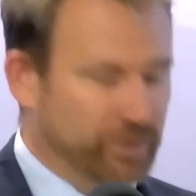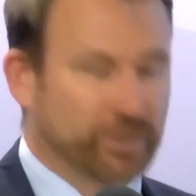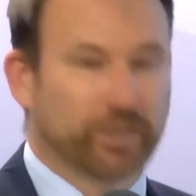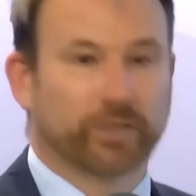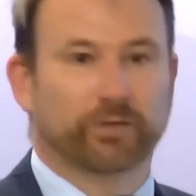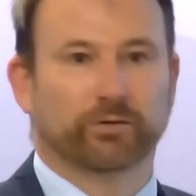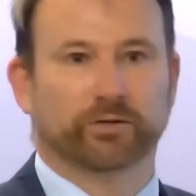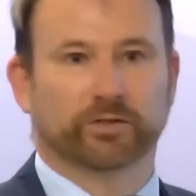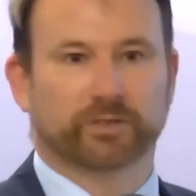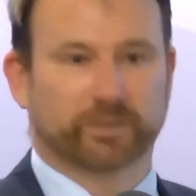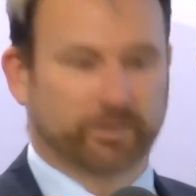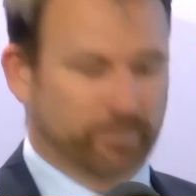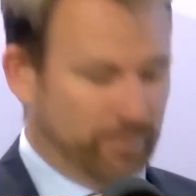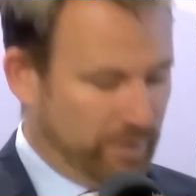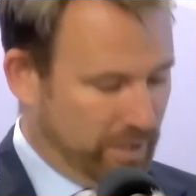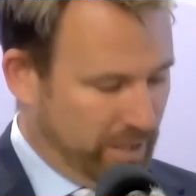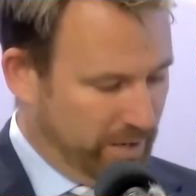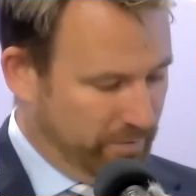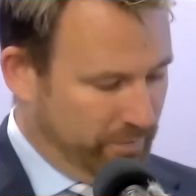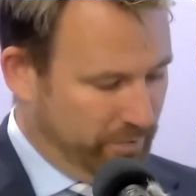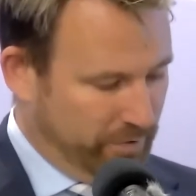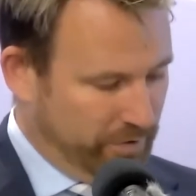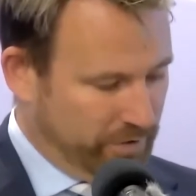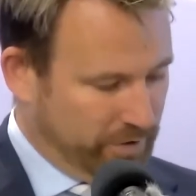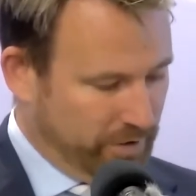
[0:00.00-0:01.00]
General's
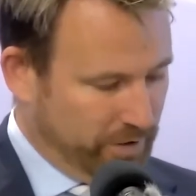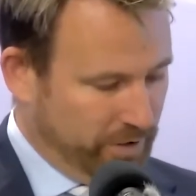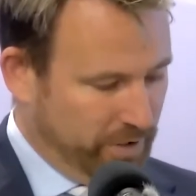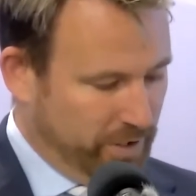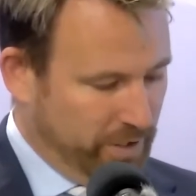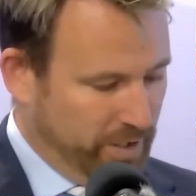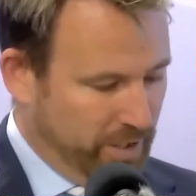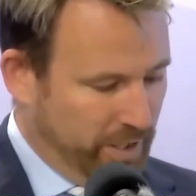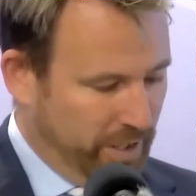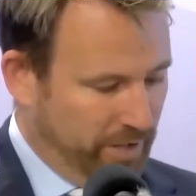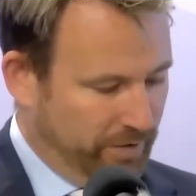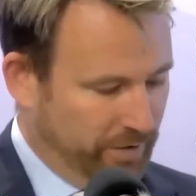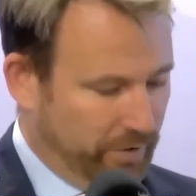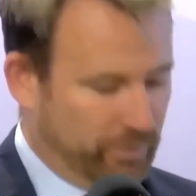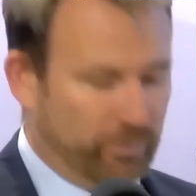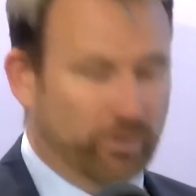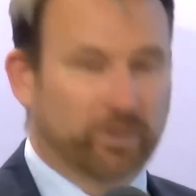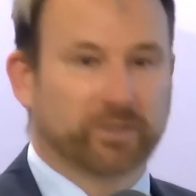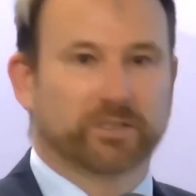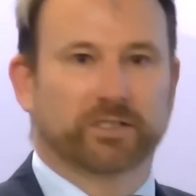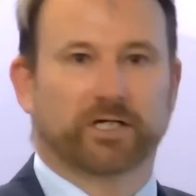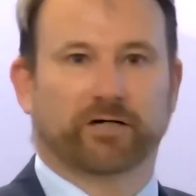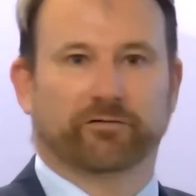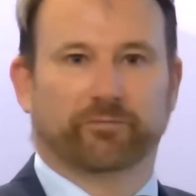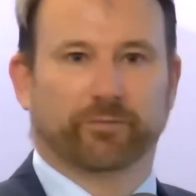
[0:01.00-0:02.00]
Department and the
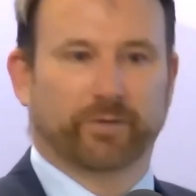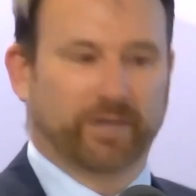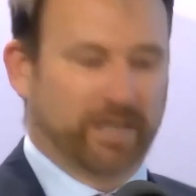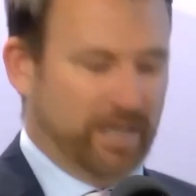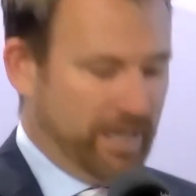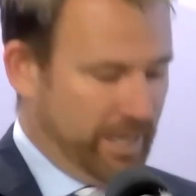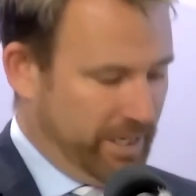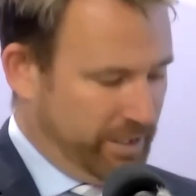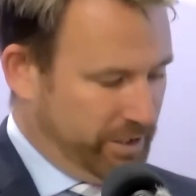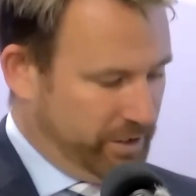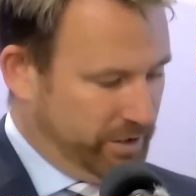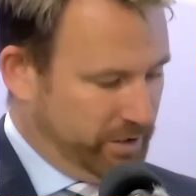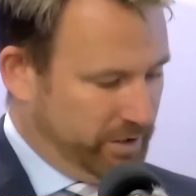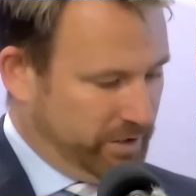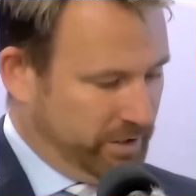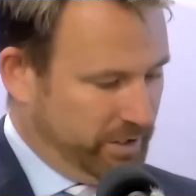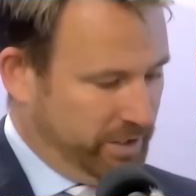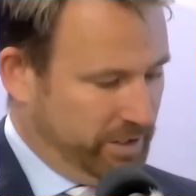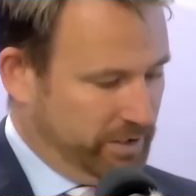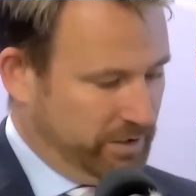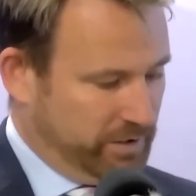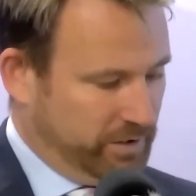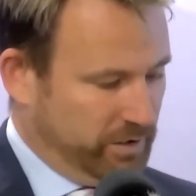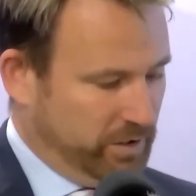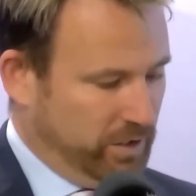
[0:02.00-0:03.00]
cross-government
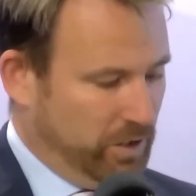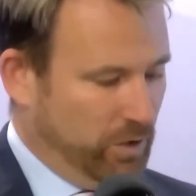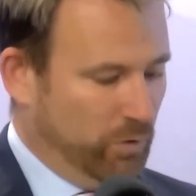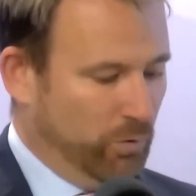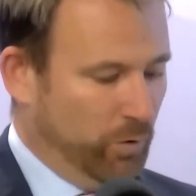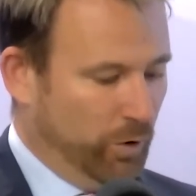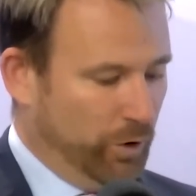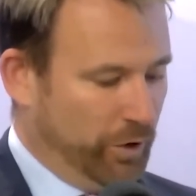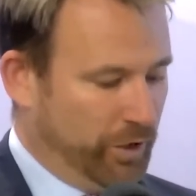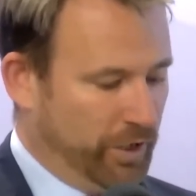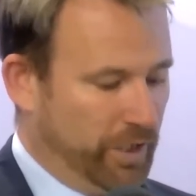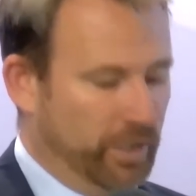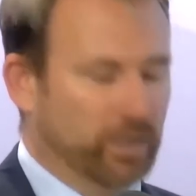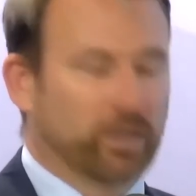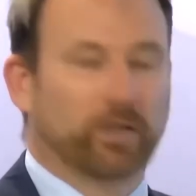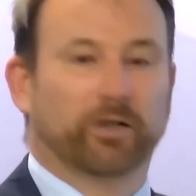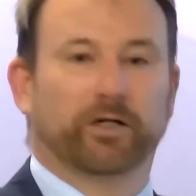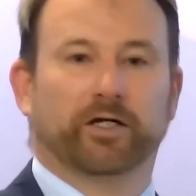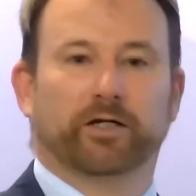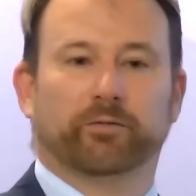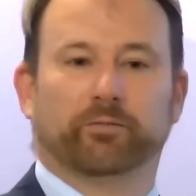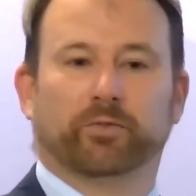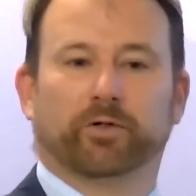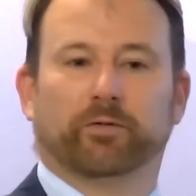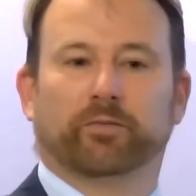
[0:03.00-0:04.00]
agencies working on
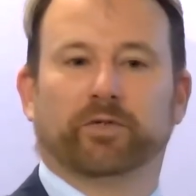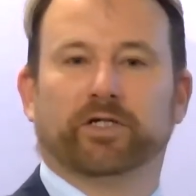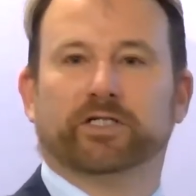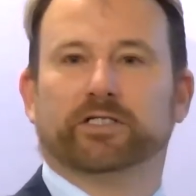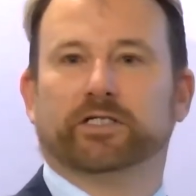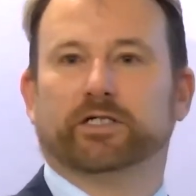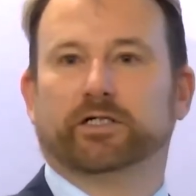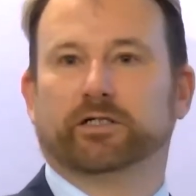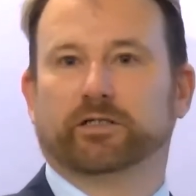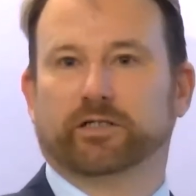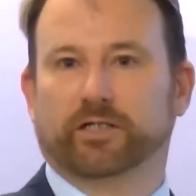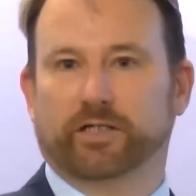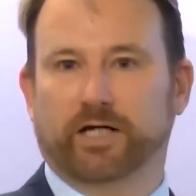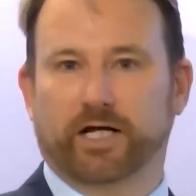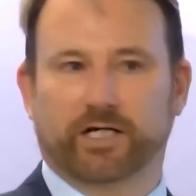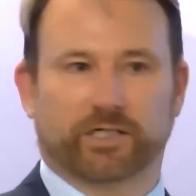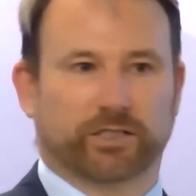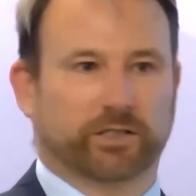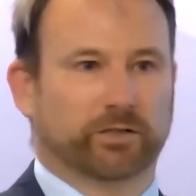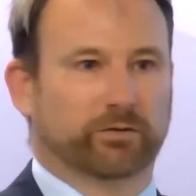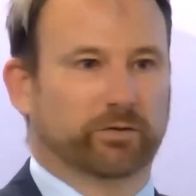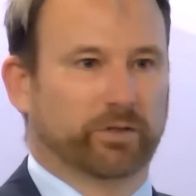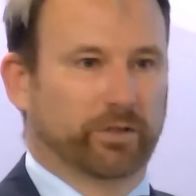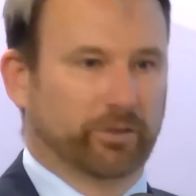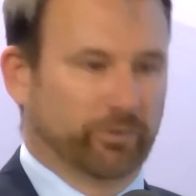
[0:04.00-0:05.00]
implementing the
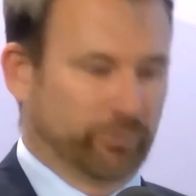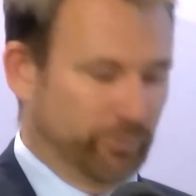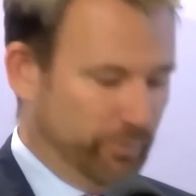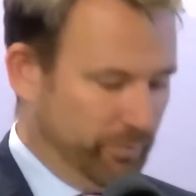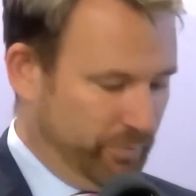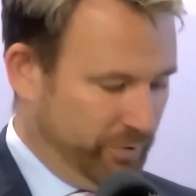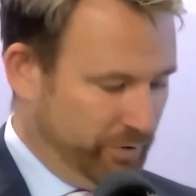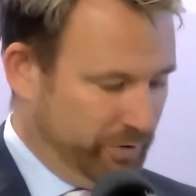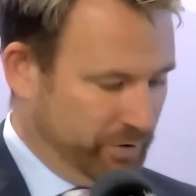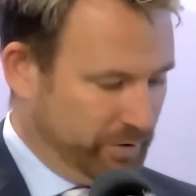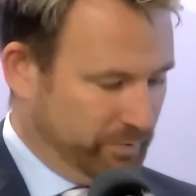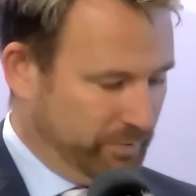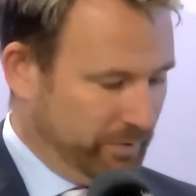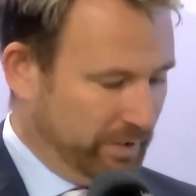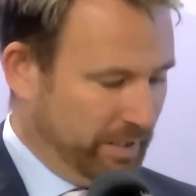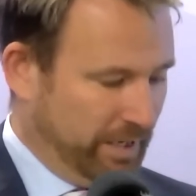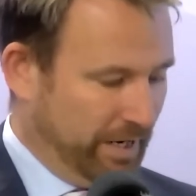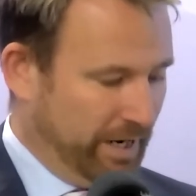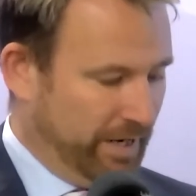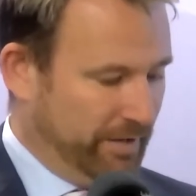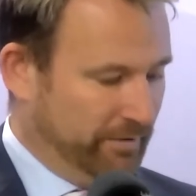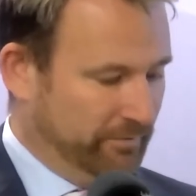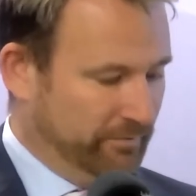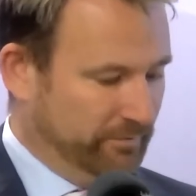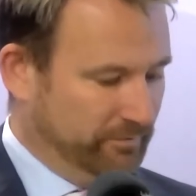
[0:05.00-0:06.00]
National Elder Abuse
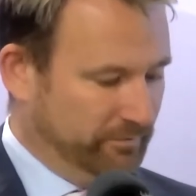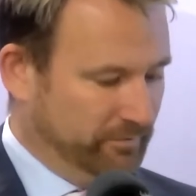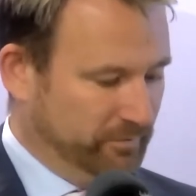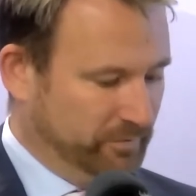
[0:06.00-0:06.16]
Plan.